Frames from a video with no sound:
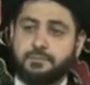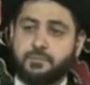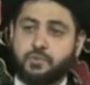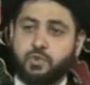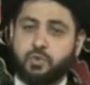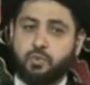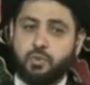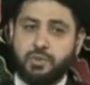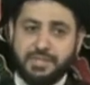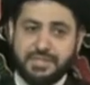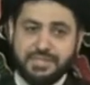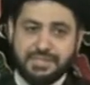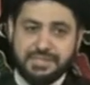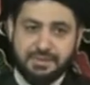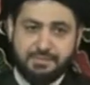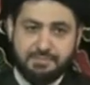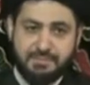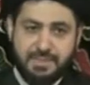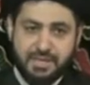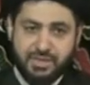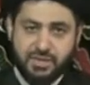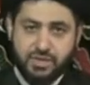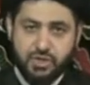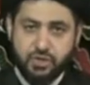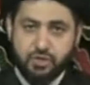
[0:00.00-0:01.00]
So what is the
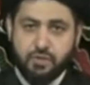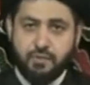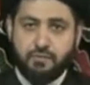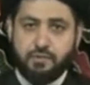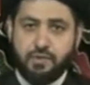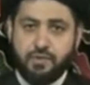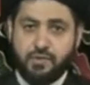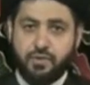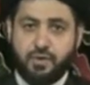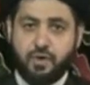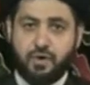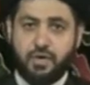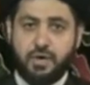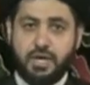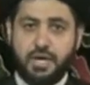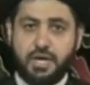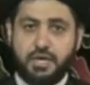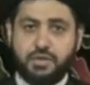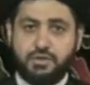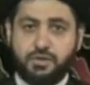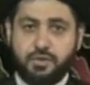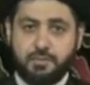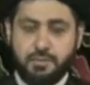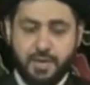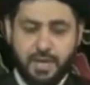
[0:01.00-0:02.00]
message over there?
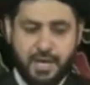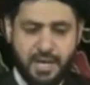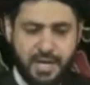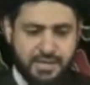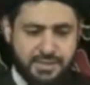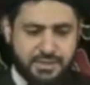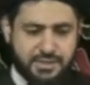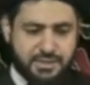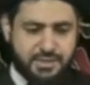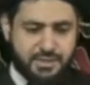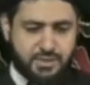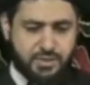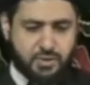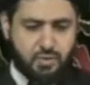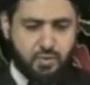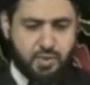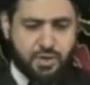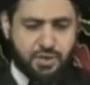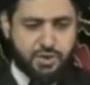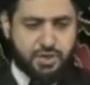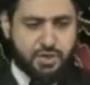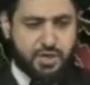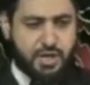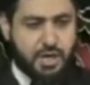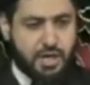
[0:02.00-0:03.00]
So I'm going to ask this
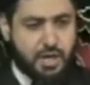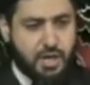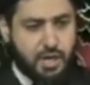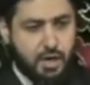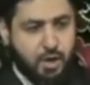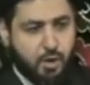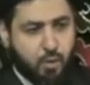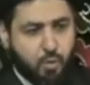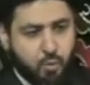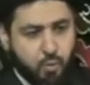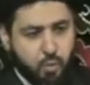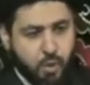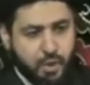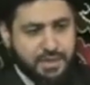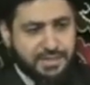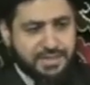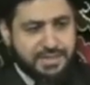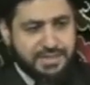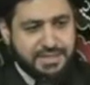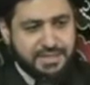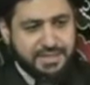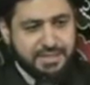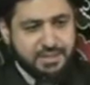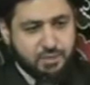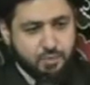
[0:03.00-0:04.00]
question.
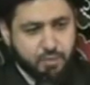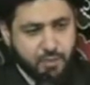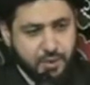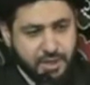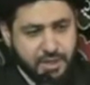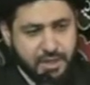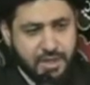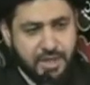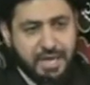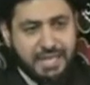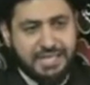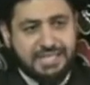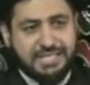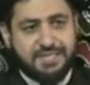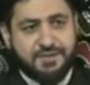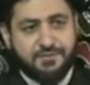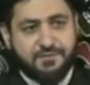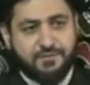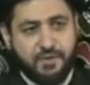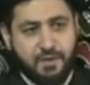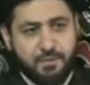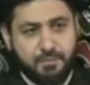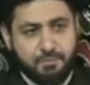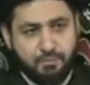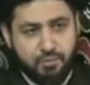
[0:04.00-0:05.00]
What did we get
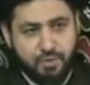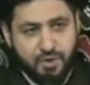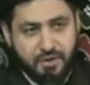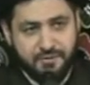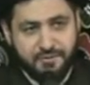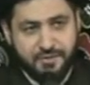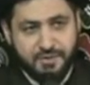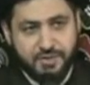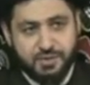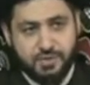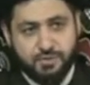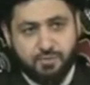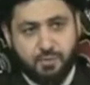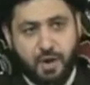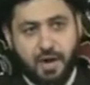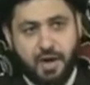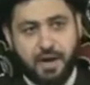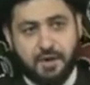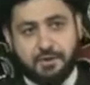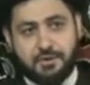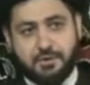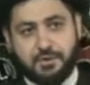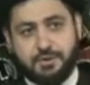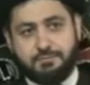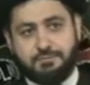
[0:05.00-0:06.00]
from previous
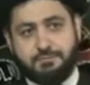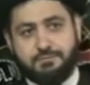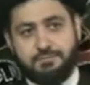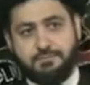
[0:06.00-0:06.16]
Muharram?